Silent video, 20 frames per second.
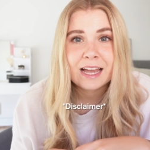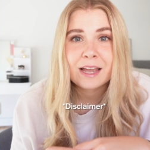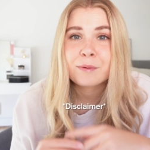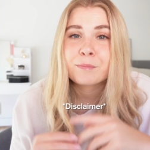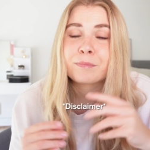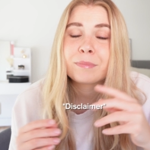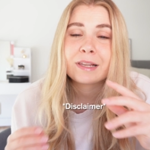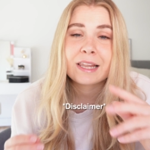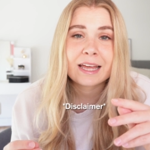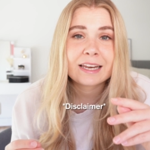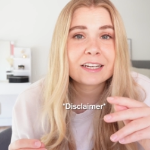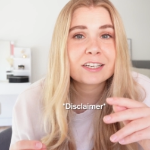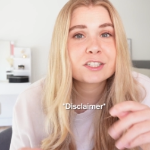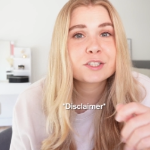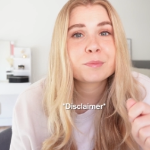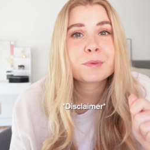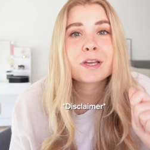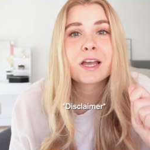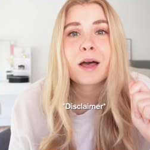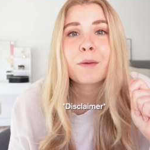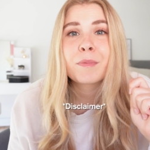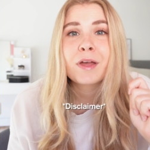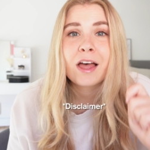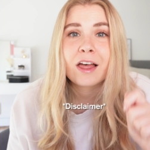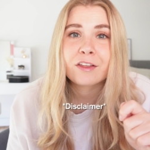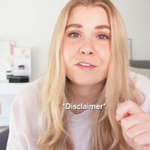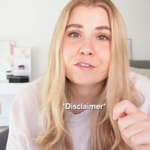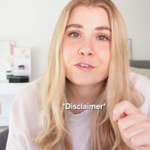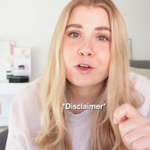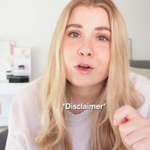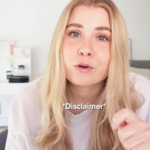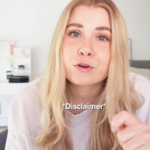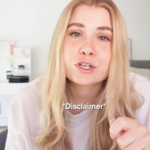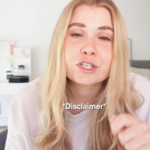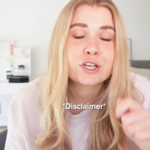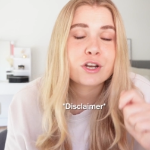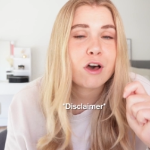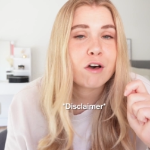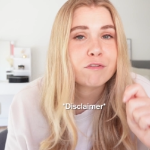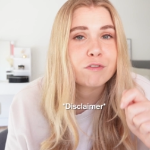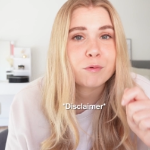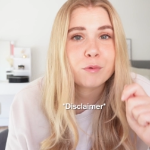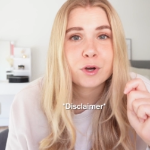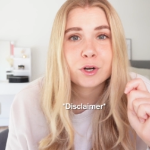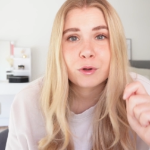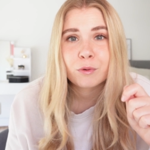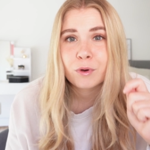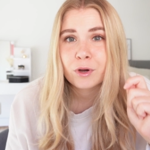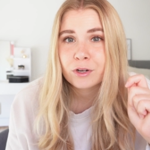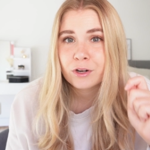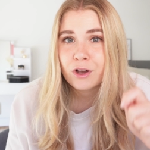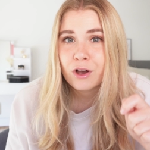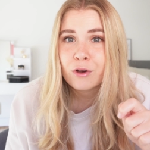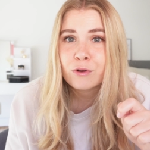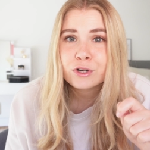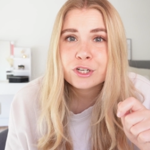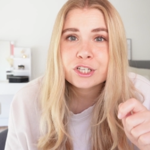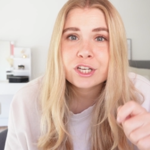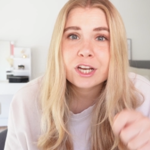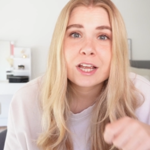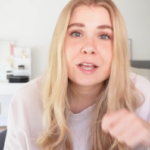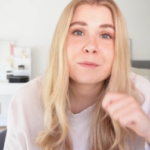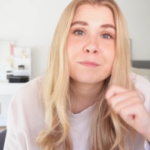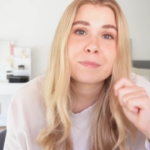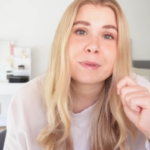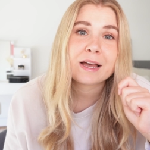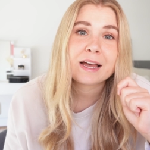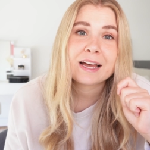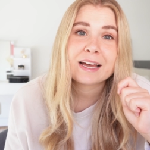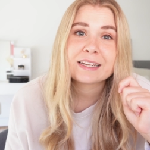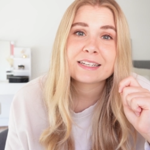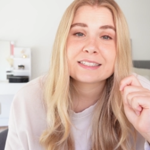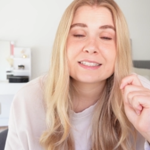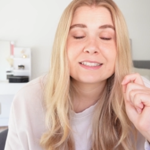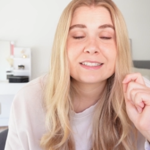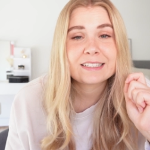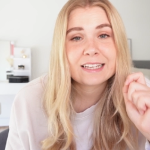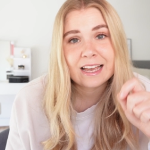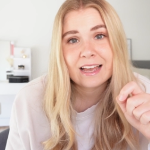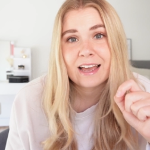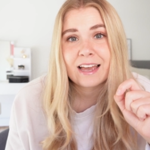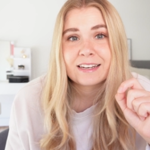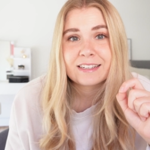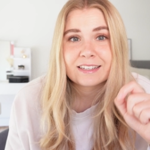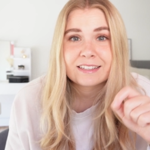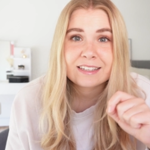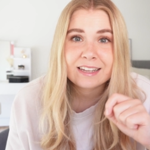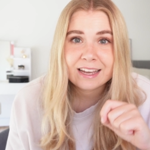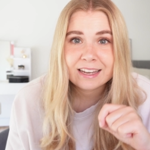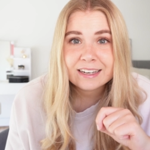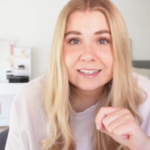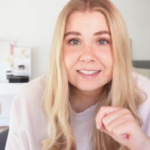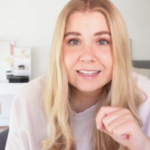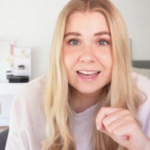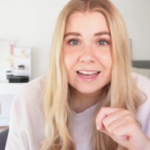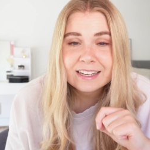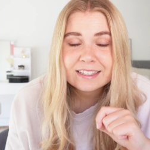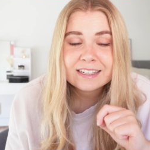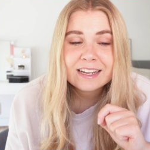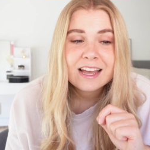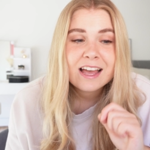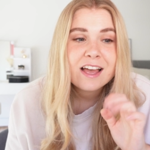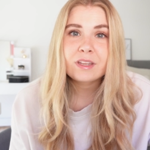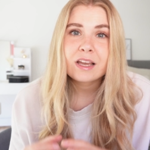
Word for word: I am planning to become a health coach and offer one-on-one coaching, but yeah, I didn't get it yet.